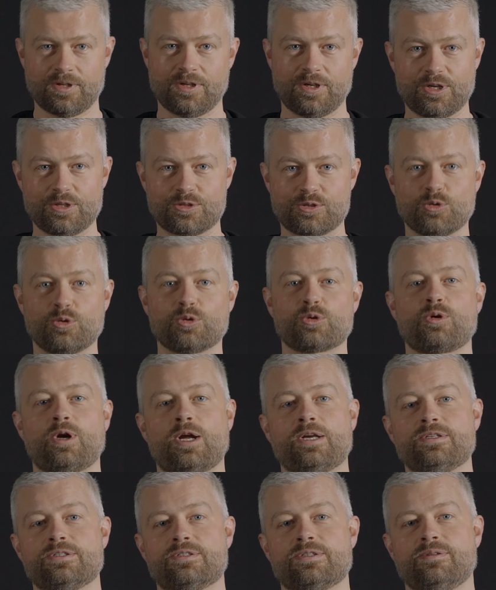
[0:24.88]
a torque
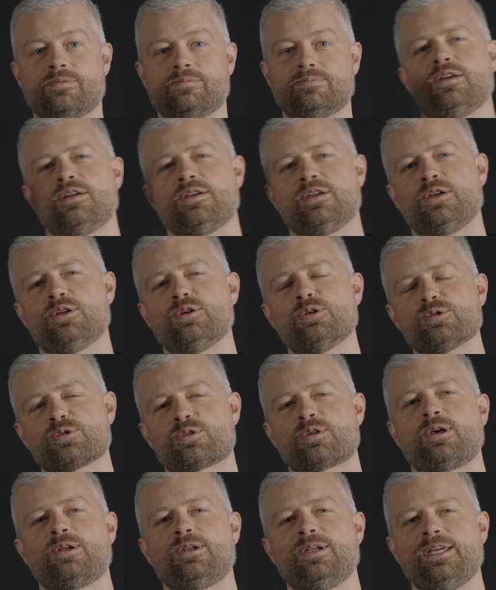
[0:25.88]
wrench. You'll
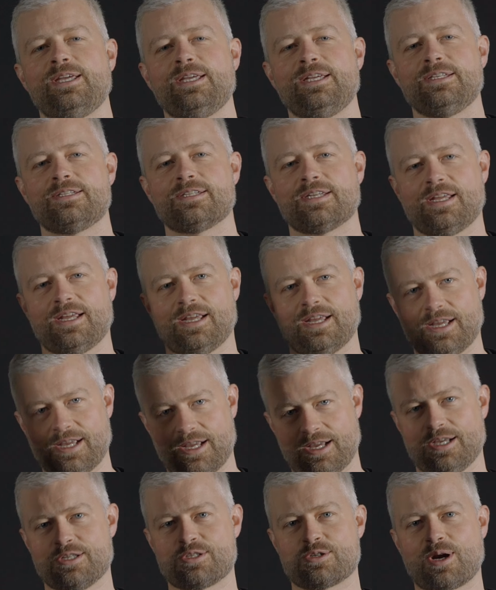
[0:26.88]
also need
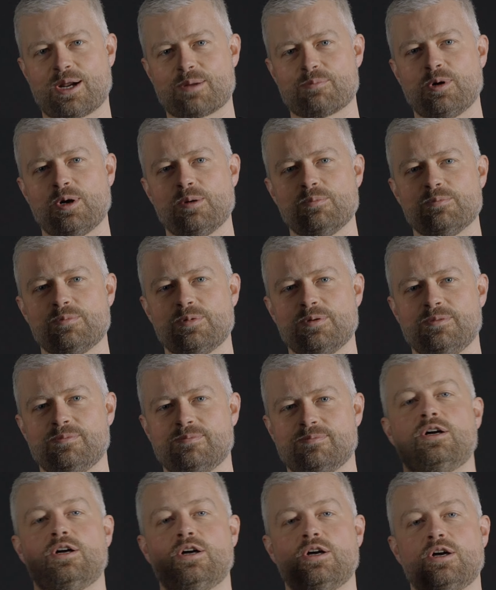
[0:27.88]
a track pump,
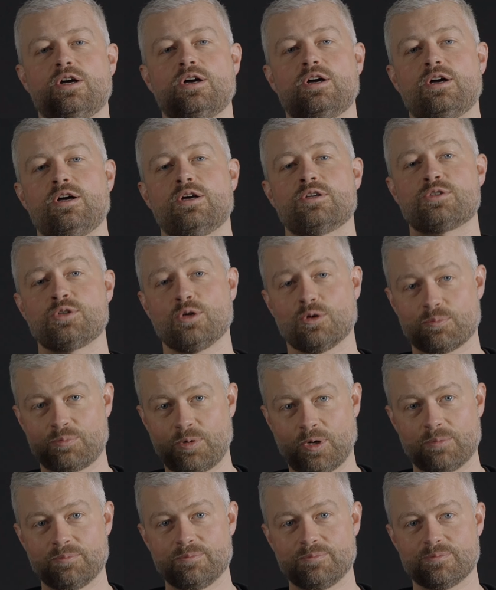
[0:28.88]
a shock
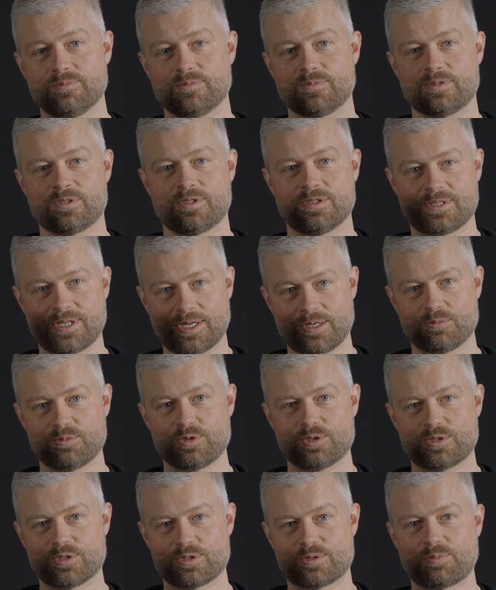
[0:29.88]
pump to set up your
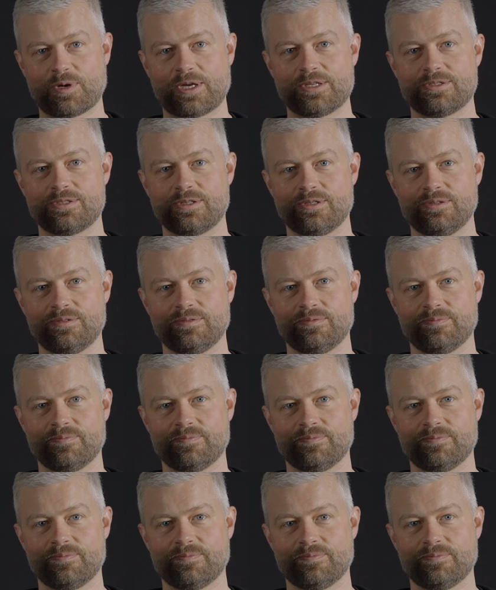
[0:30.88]
suspension,